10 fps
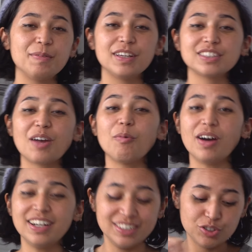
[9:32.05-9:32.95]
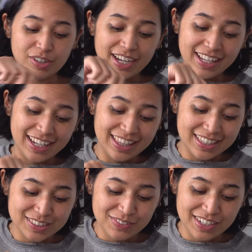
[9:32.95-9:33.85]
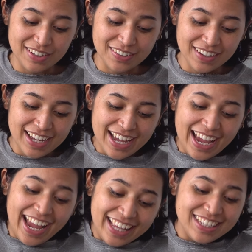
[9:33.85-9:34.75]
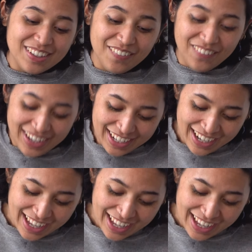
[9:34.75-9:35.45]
because I wanted to try it in this video. And you know what?